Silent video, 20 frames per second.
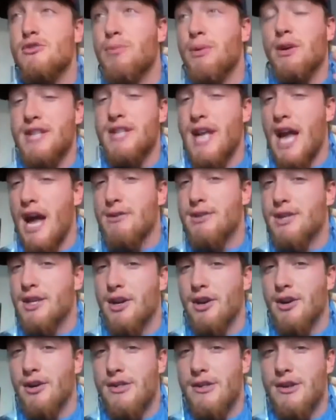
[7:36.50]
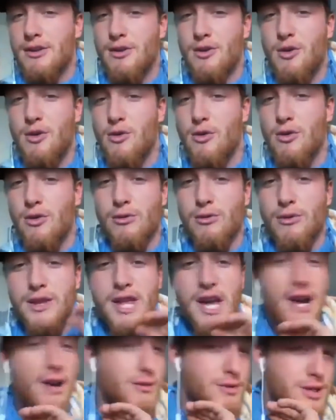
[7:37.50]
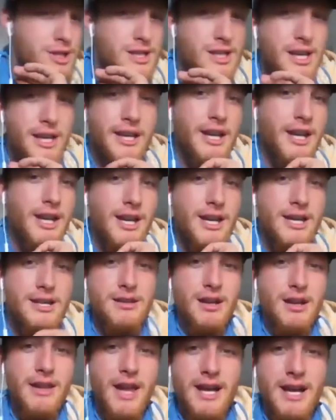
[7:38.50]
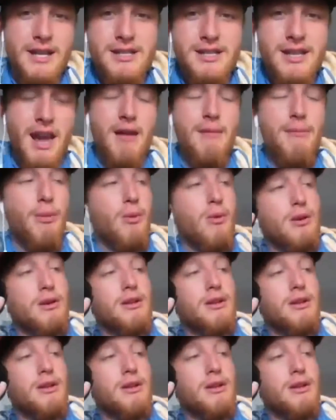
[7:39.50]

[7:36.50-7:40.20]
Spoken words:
down to earth and cool with how sick he is on that skateboard,